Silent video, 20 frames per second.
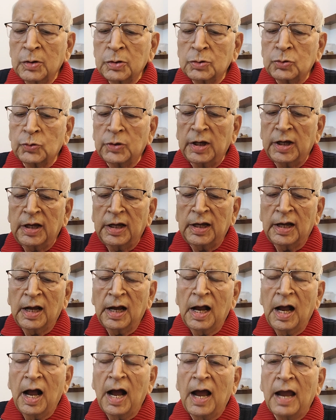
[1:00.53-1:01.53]
Today
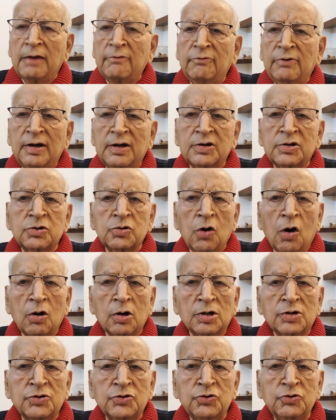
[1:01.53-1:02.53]
I will
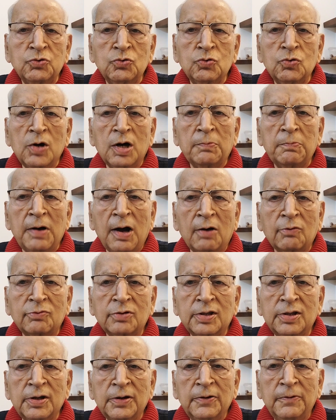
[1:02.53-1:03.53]
talk to you
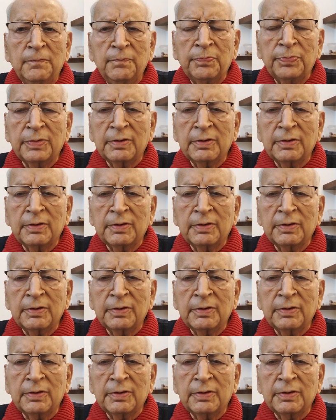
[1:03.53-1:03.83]
about the